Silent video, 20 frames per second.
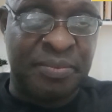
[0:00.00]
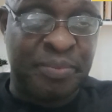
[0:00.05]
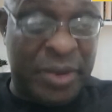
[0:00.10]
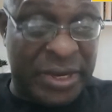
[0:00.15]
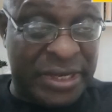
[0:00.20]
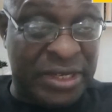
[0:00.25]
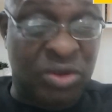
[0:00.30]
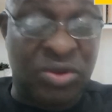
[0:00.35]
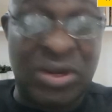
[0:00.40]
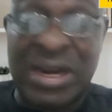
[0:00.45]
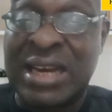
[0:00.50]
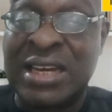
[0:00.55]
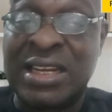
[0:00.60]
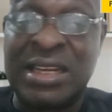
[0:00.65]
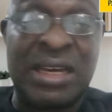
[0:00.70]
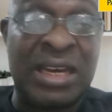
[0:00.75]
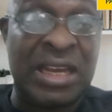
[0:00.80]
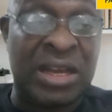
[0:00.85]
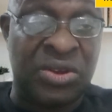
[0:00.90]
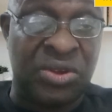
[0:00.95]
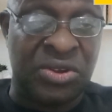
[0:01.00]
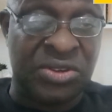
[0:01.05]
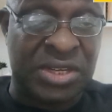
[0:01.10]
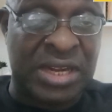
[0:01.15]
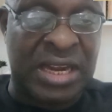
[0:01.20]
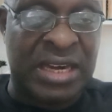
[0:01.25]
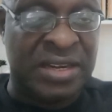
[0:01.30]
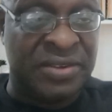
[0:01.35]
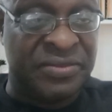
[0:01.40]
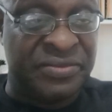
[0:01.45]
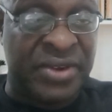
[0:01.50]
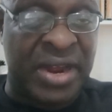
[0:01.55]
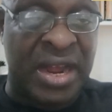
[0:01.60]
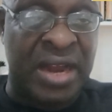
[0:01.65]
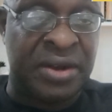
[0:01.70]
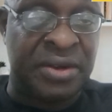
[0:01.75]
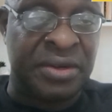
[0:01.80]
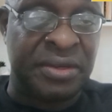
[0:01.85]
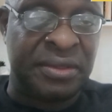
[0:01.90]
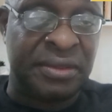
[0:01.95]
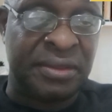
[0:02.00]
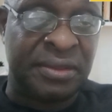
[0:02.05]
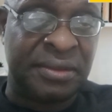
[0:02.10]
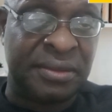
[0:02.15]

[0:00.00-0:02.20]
particularly in Lagos and the environment,